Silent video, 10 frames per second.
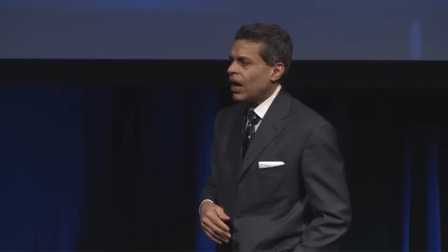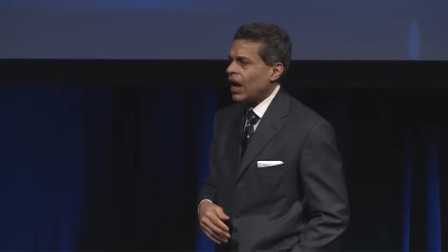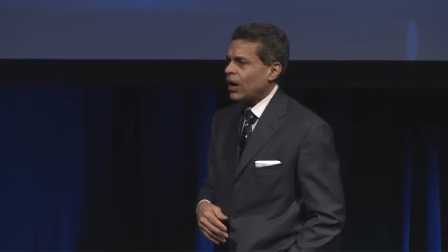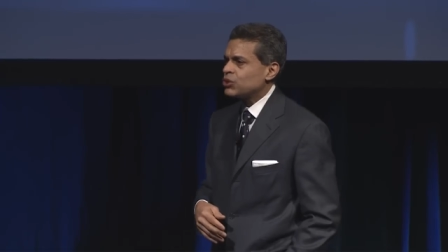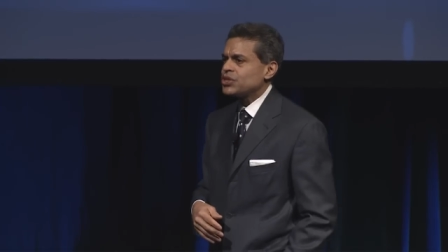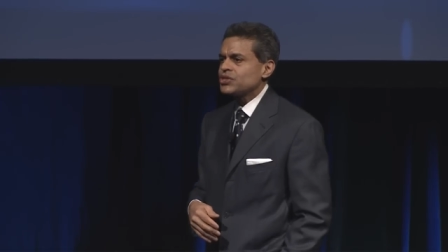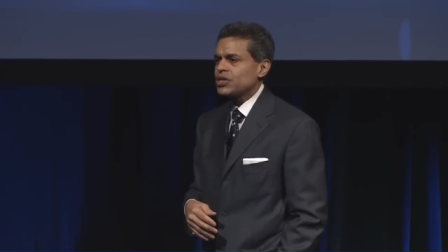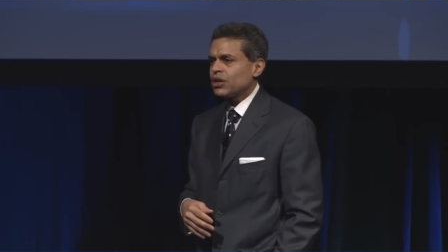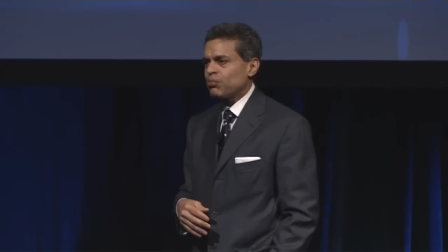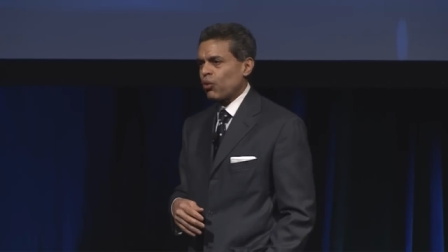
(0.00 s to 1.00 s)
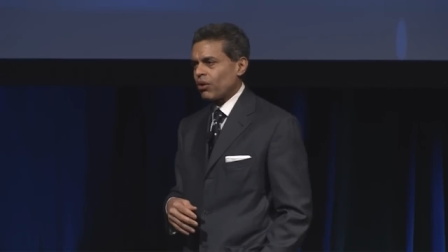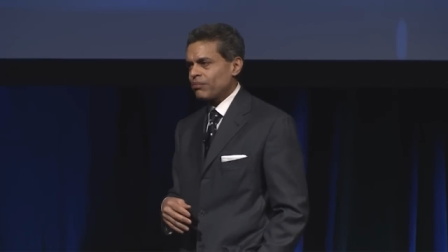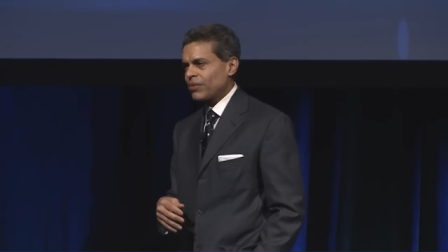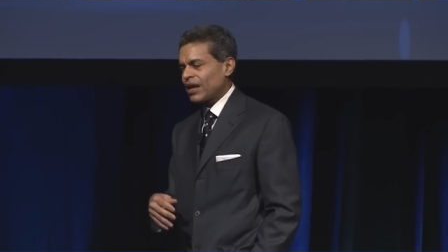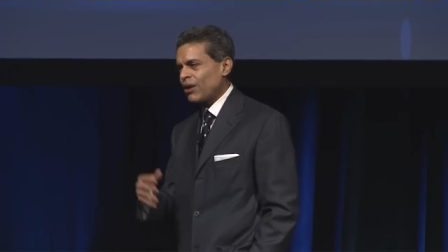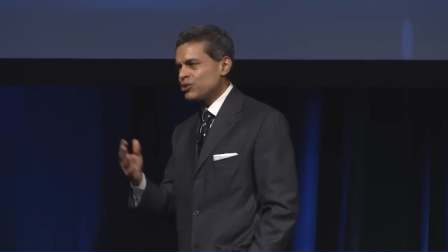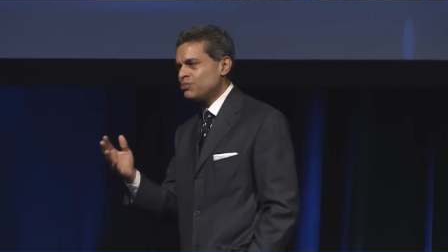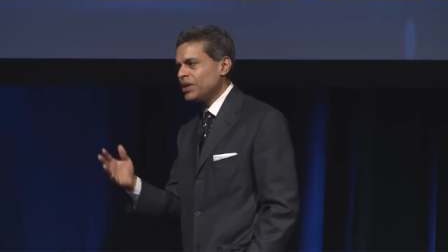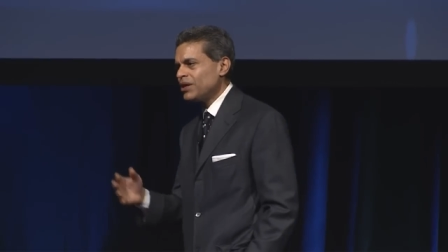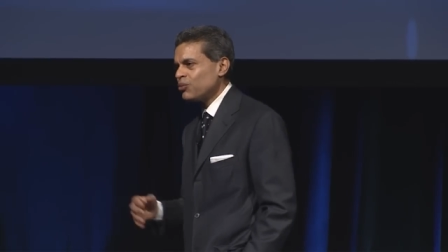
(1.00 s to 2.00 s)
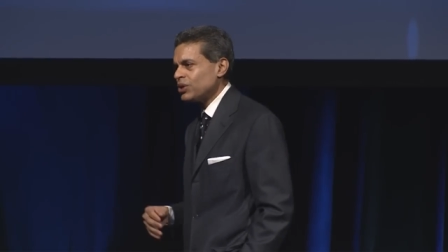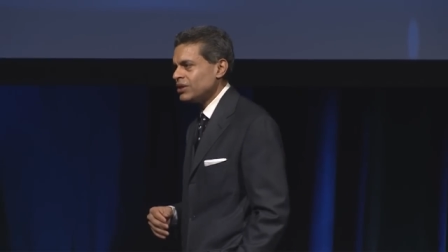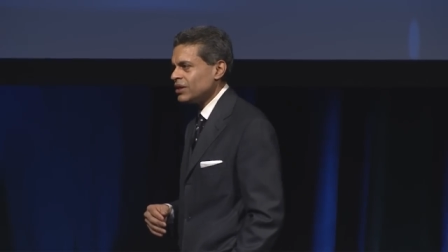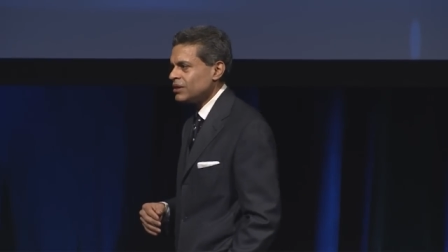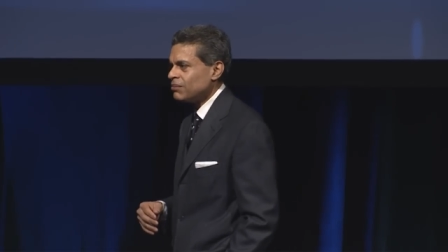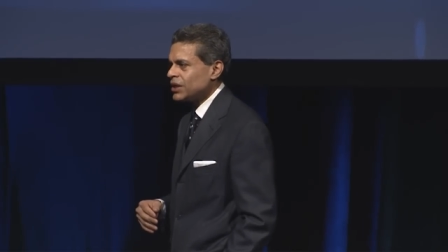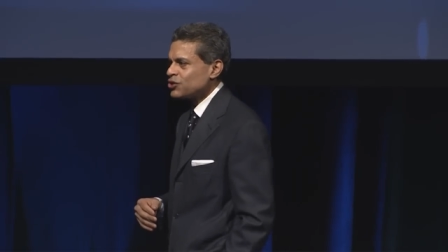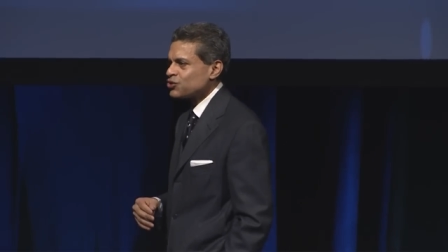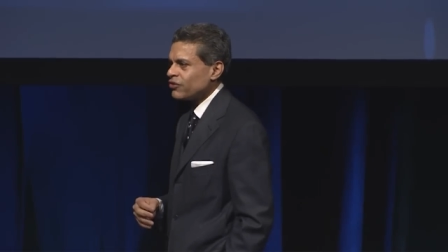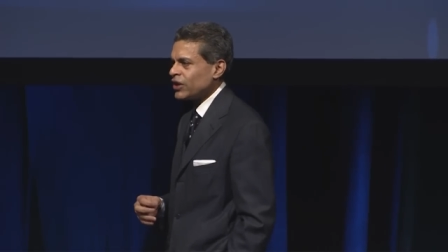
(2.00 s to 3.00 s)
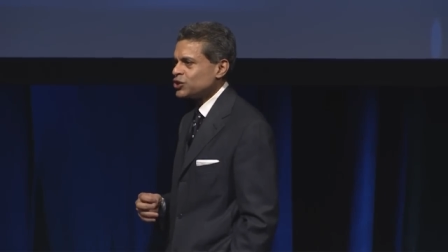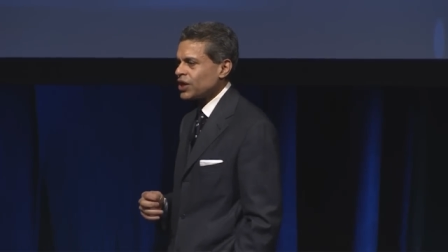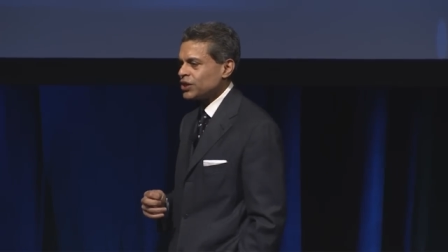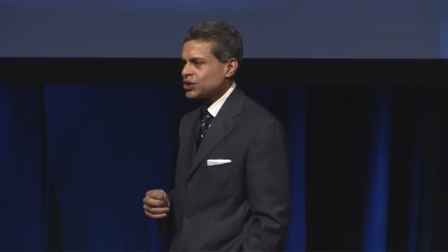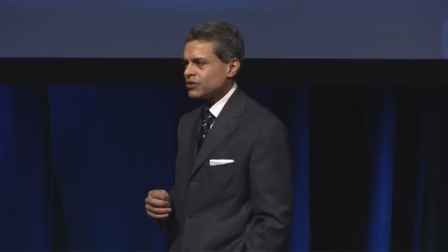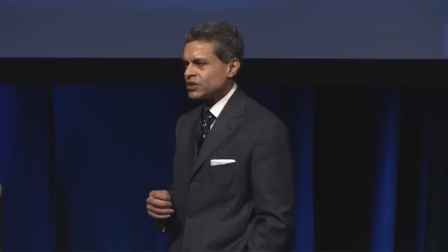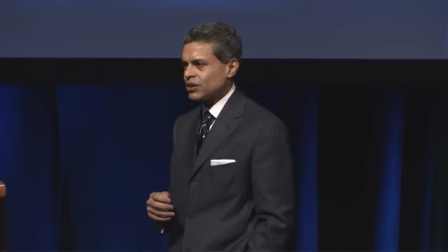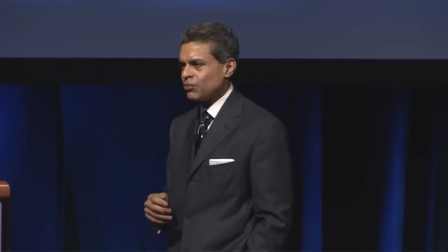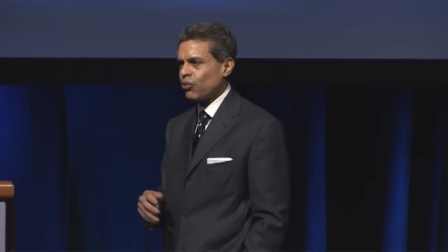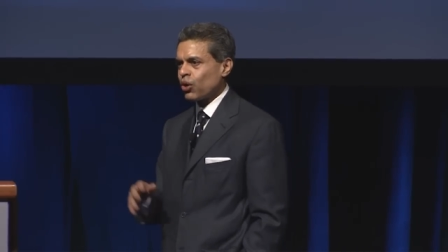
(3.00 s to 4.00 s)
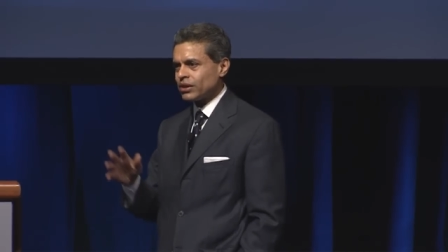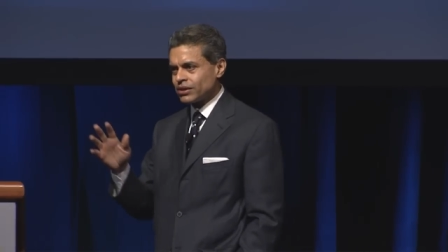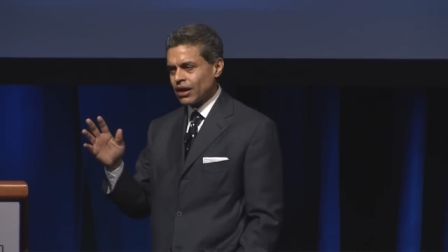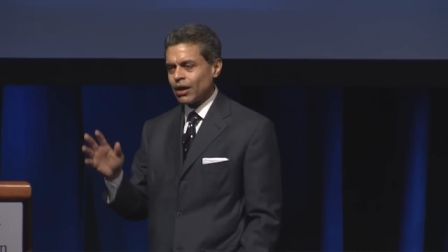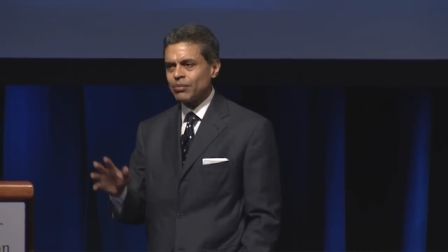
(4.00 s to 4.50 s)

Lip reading: I was in Singapore, and I was meeting with the Minister of Education of Singapore at the time.